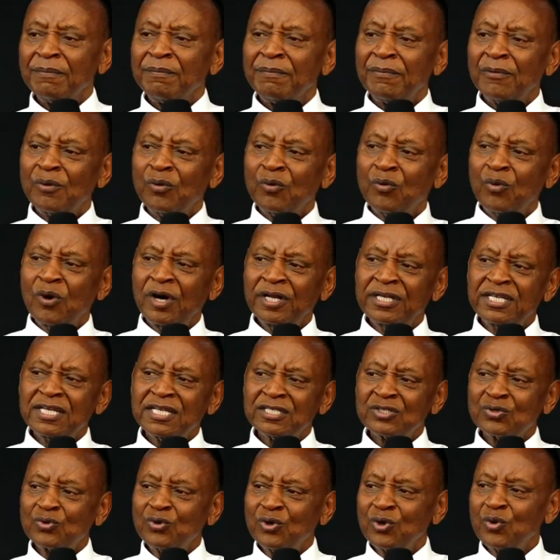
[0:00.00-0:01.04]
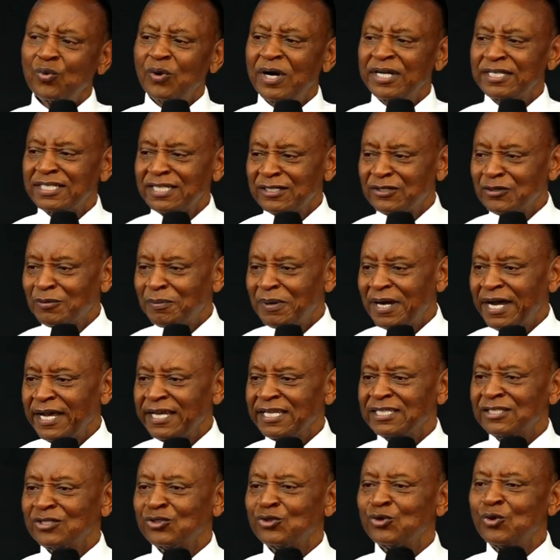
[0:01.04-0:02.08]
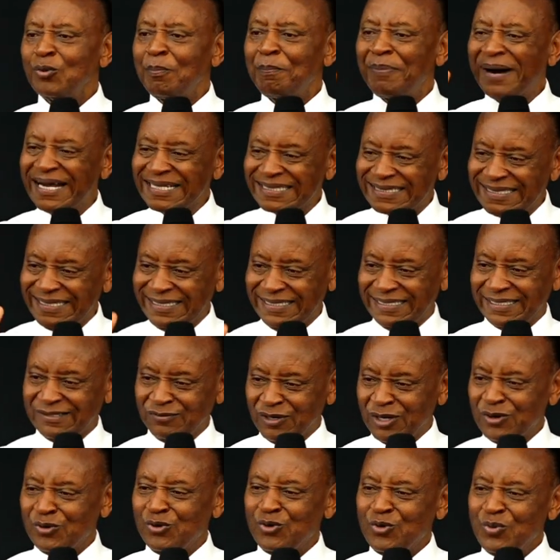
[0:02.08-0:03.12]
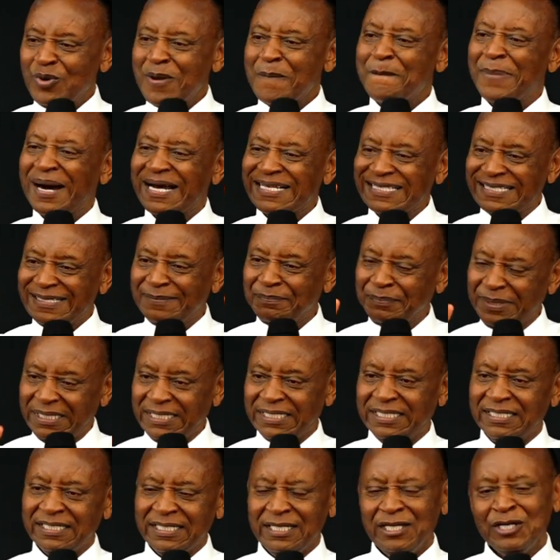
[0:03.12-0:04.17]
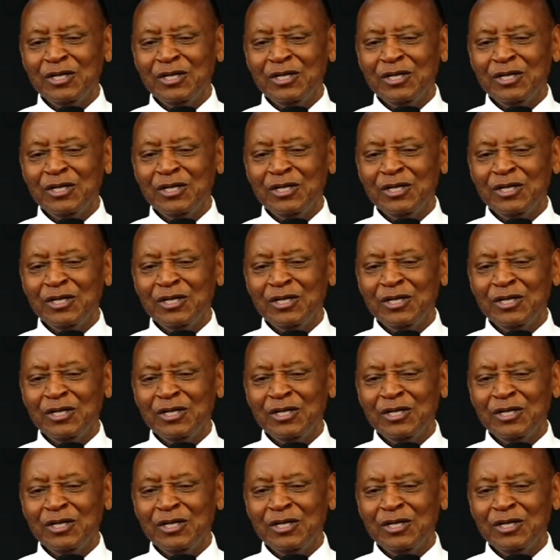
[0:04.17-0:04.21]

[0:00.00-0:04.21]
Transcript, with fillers: What the school wanted to buy is two buses, wanunue basi mbili.